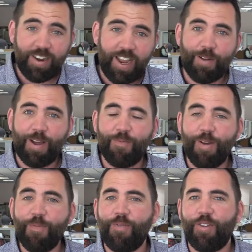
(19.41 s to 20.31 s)
Anyway,
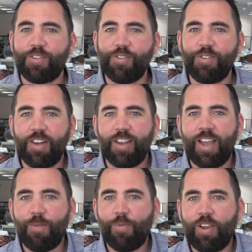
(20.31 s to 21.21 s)
we're moving on to New Zealand
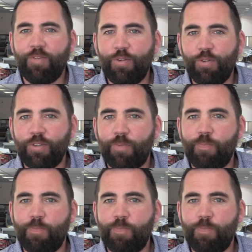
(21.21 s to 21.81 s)
Cup week, of course.